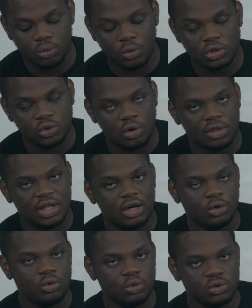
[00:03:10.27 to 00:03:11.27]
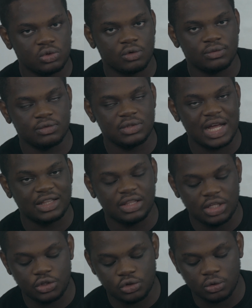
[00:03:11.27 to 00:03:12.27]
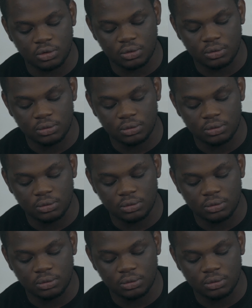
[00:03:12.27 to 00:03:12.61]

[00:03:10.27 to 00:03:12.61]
what other goods of that nature